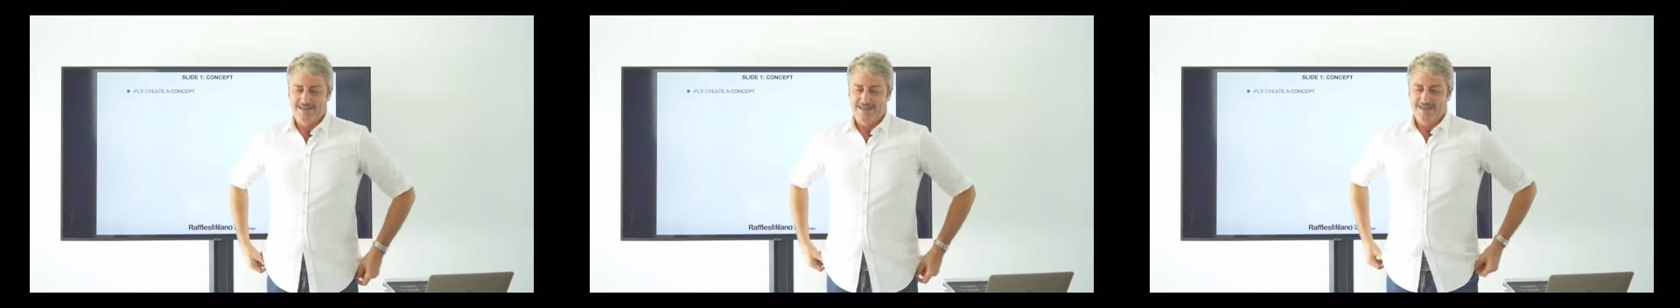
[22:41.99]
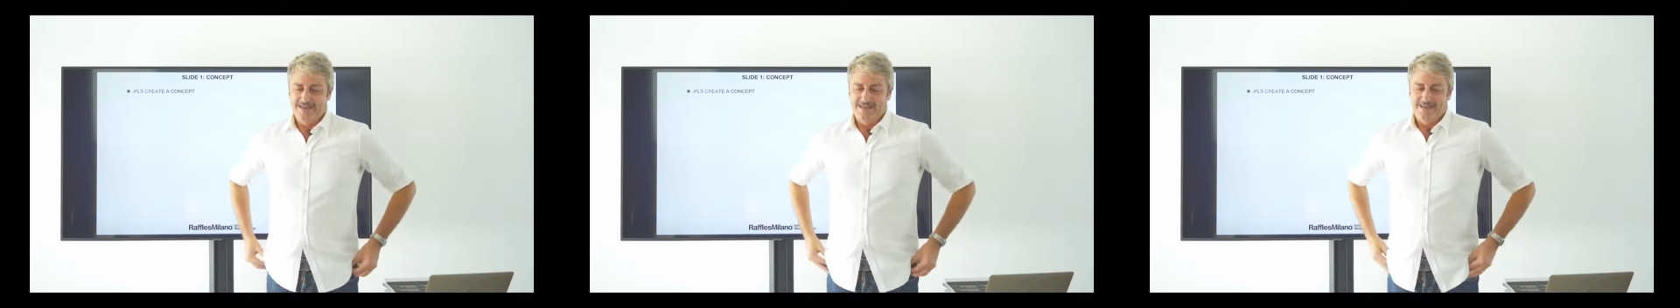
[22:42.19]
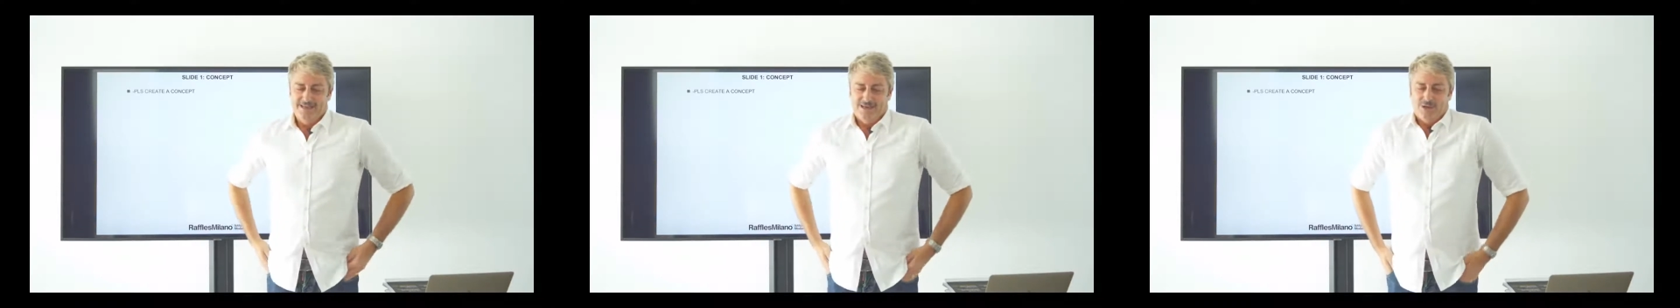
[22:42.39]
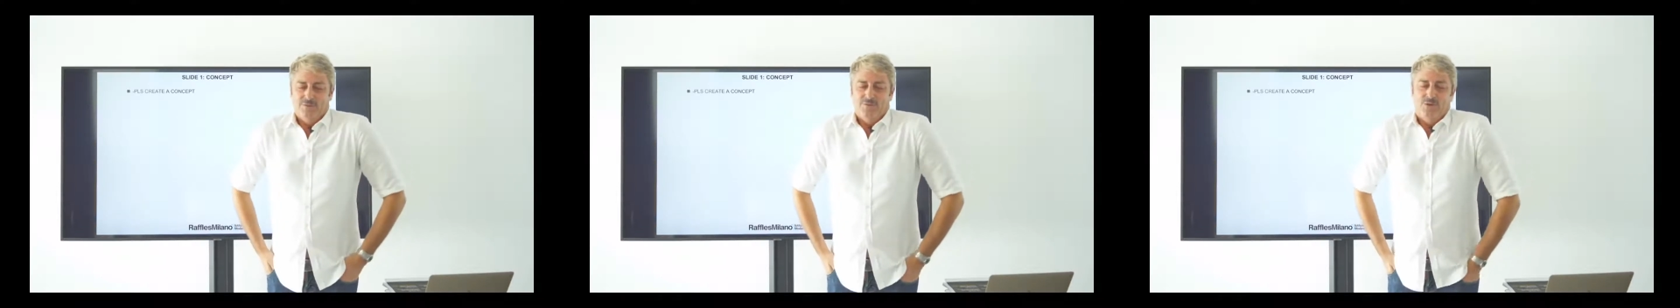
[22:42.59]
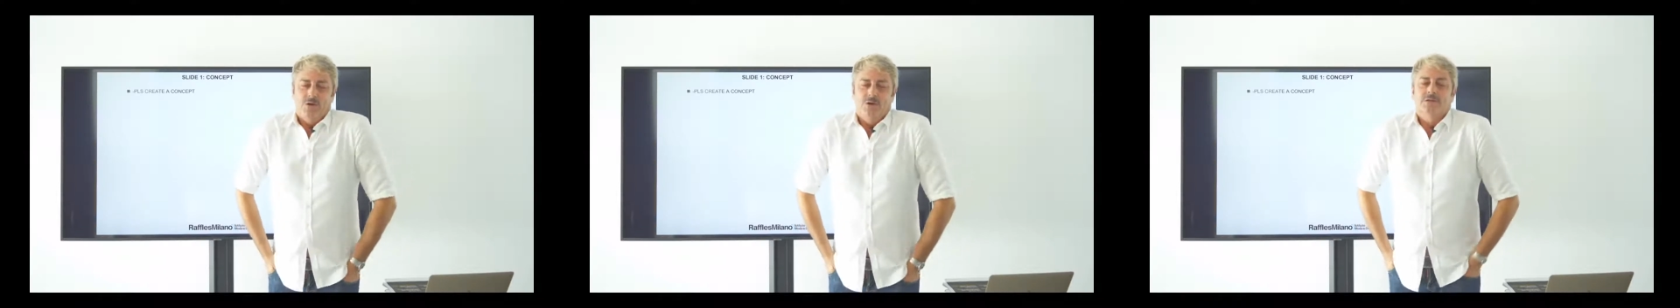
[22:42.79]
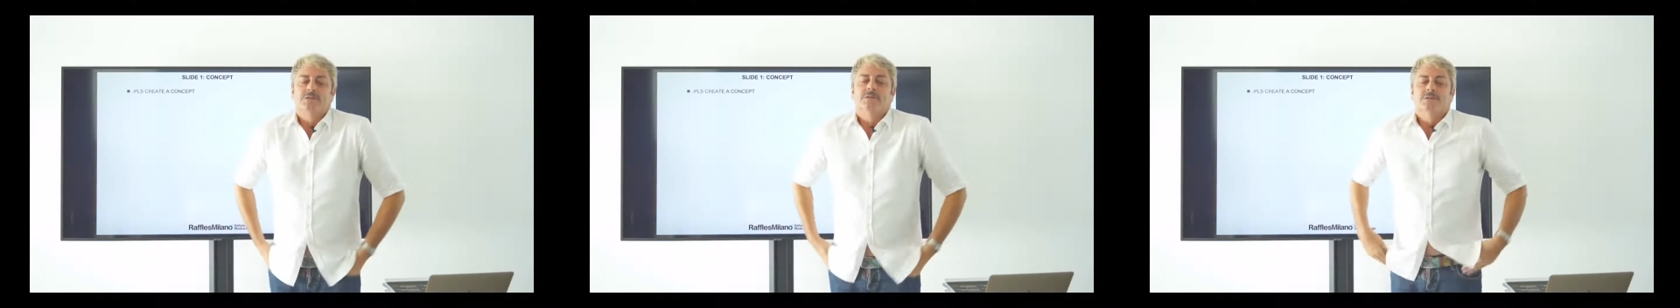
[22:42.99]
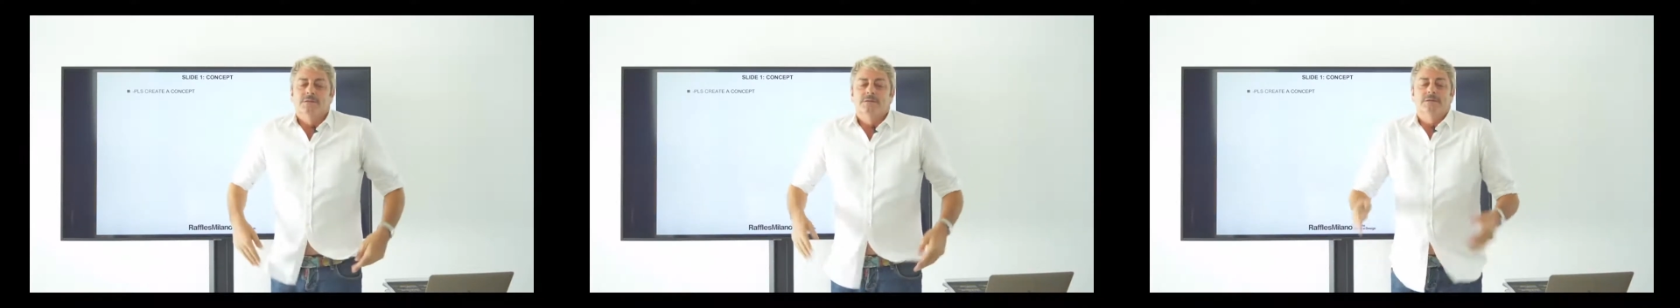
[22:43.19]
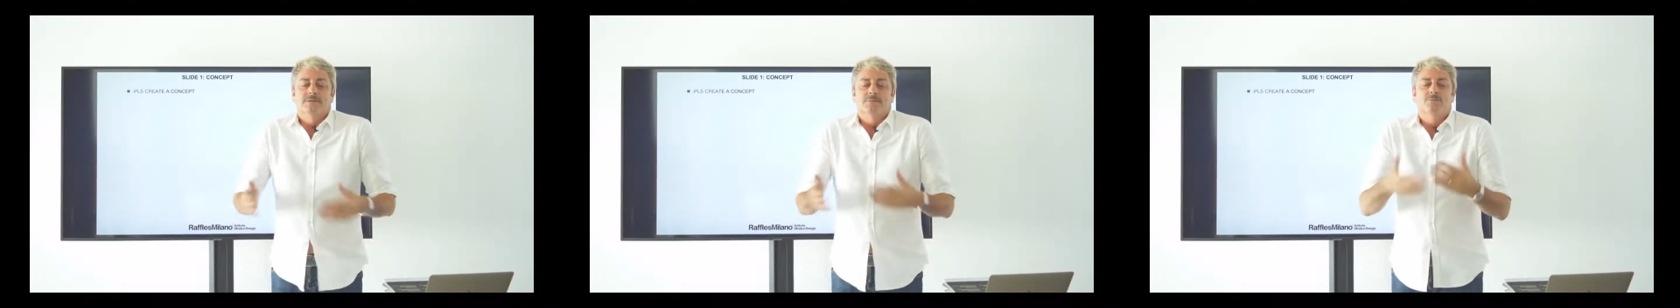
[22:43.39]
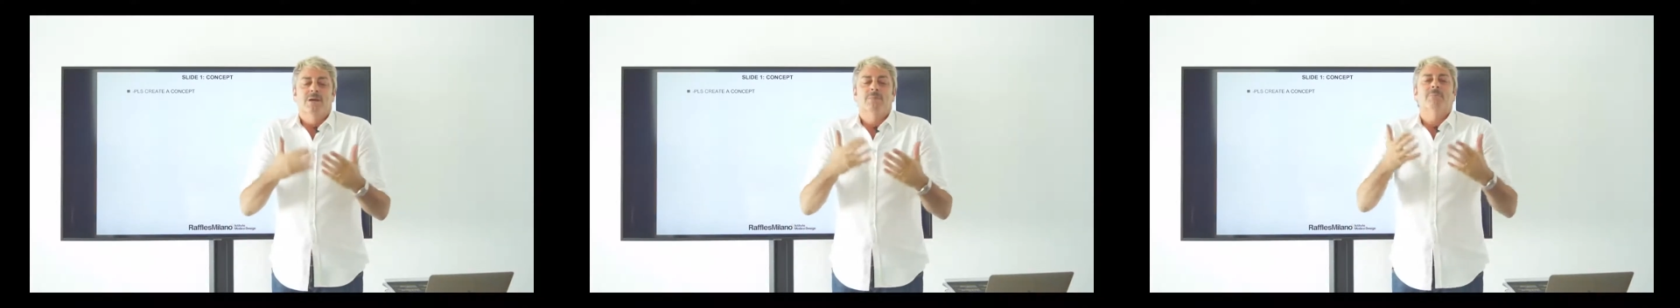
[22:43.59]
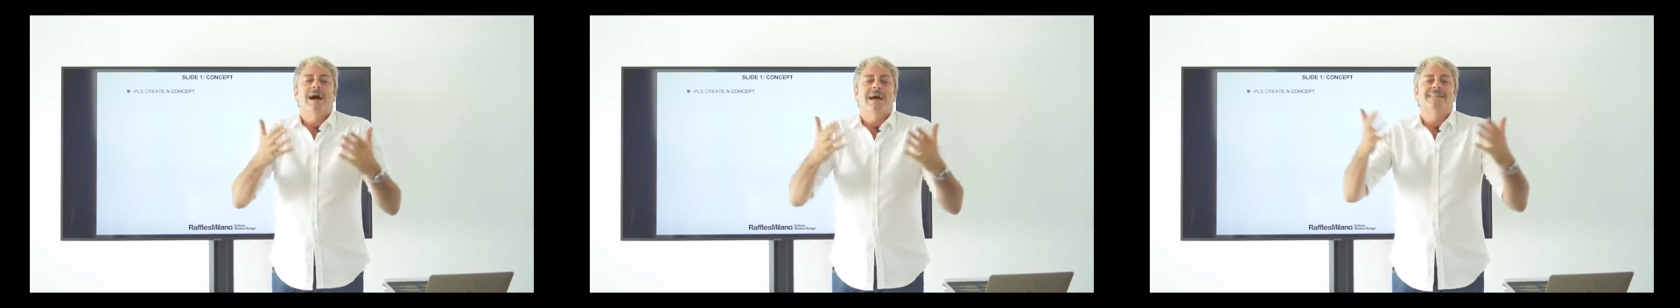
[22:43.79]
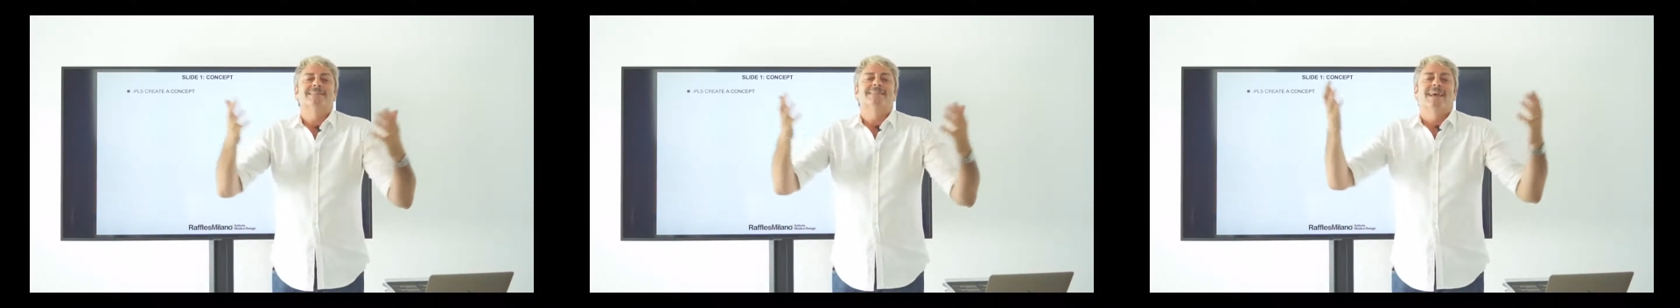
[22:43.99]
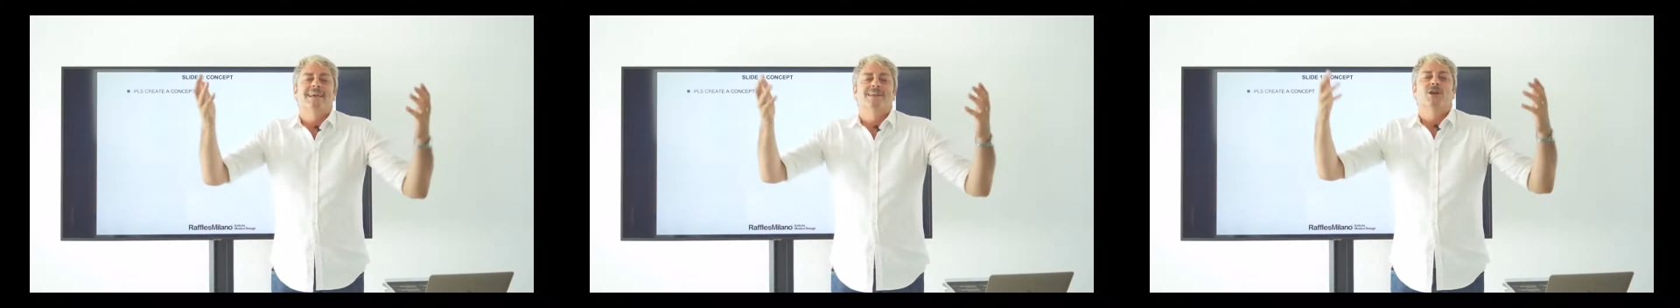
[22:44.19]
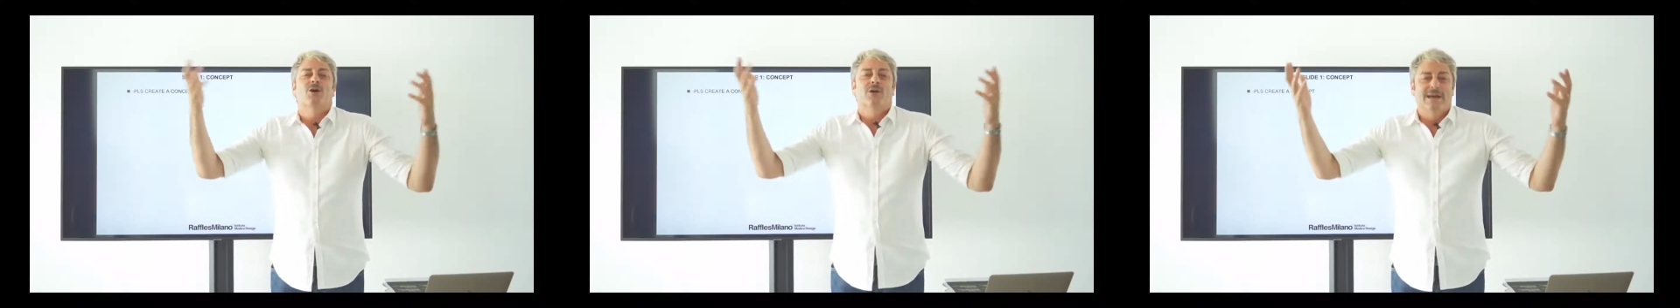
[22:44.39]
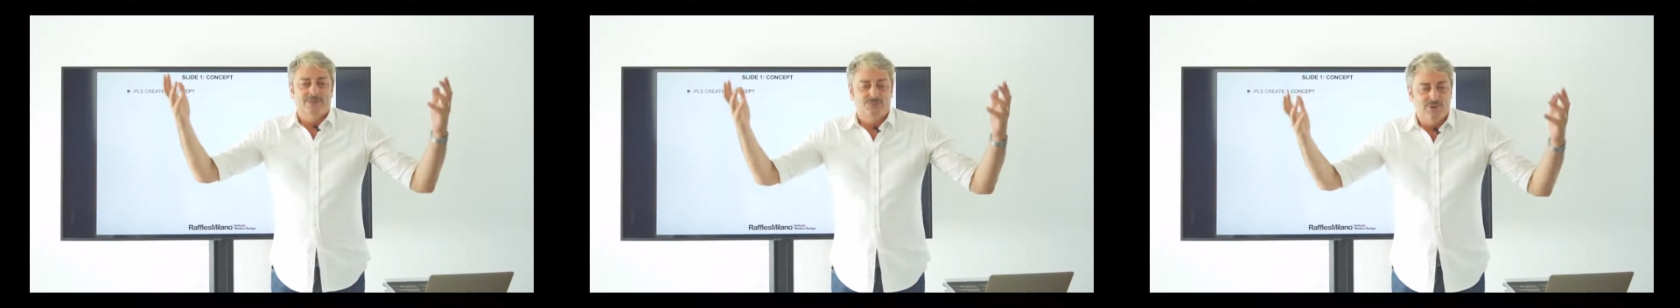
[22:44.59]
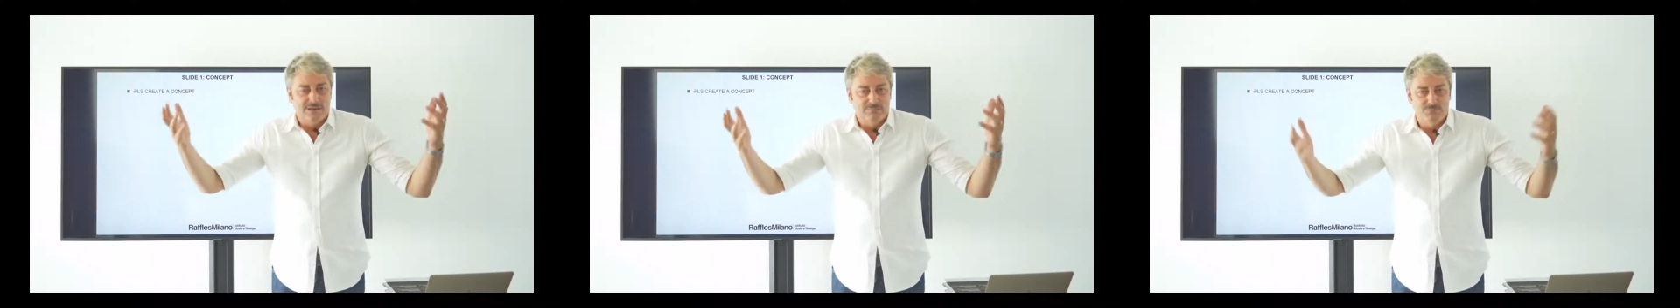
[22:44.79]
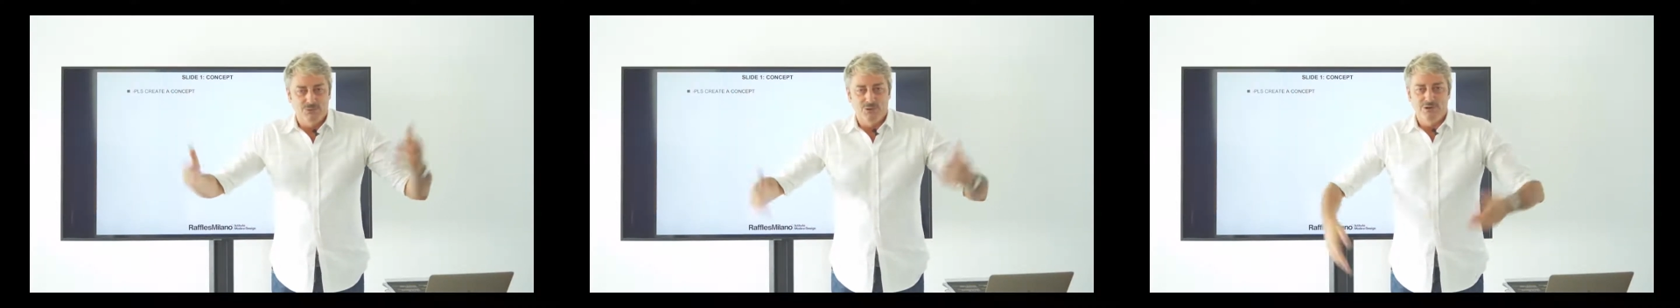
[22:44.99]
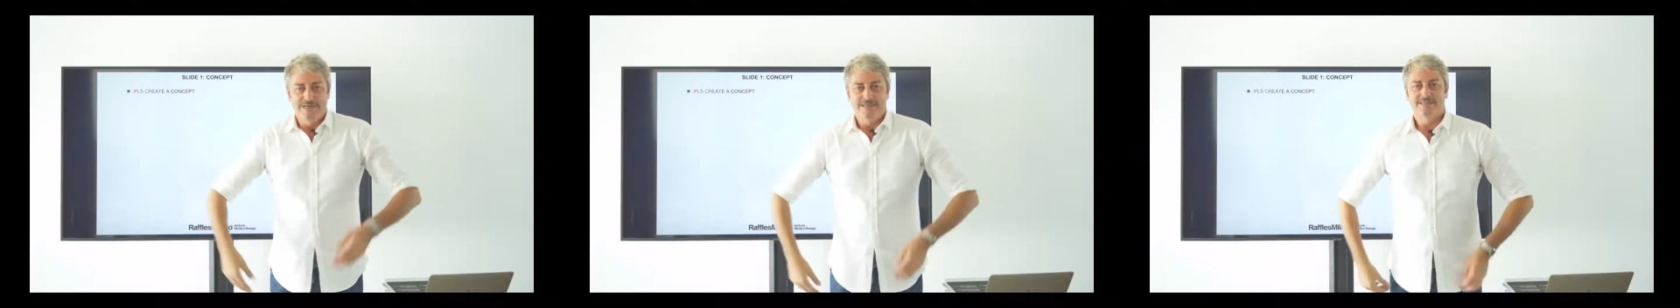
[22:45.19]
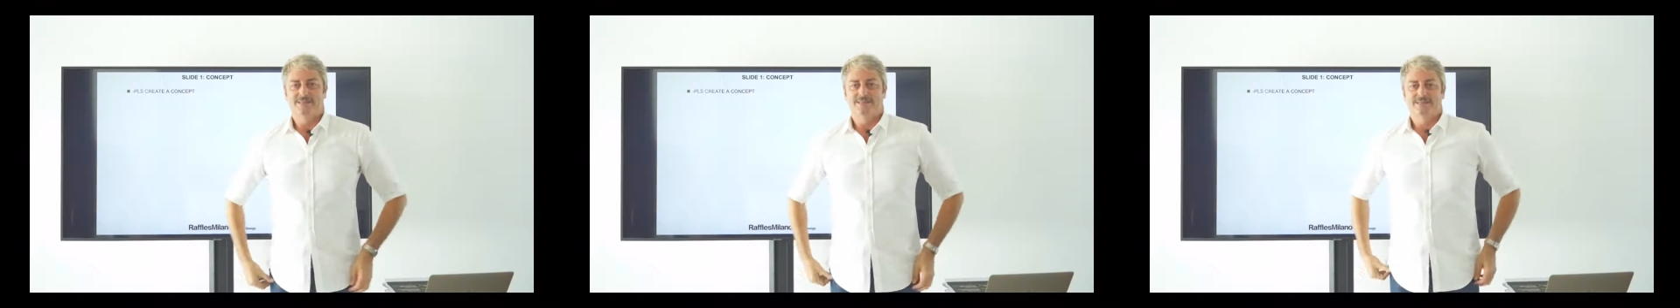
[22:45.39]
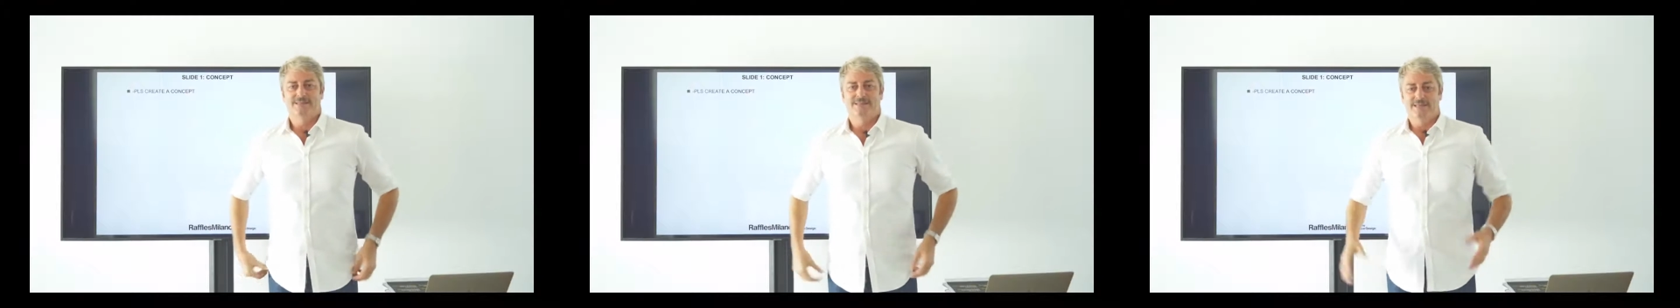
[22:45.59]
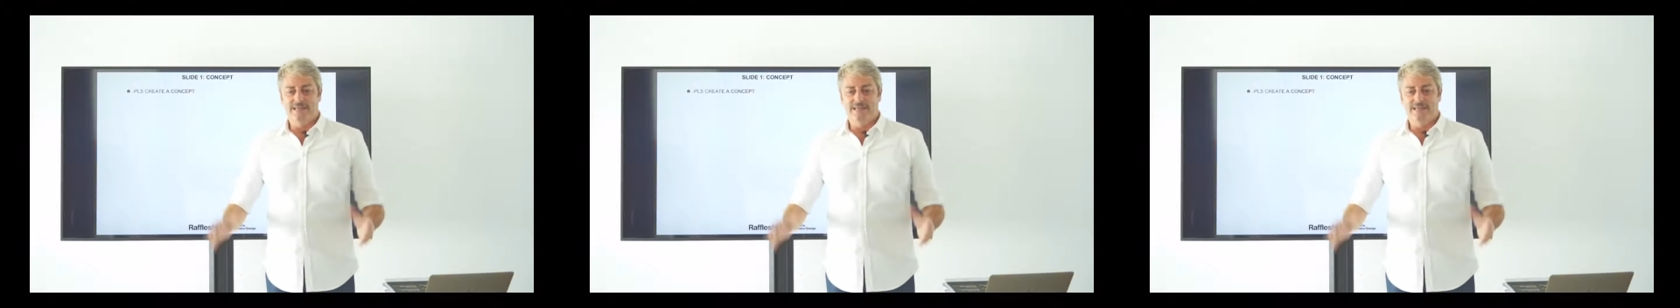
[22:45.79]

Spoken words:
of course, we might say no at one point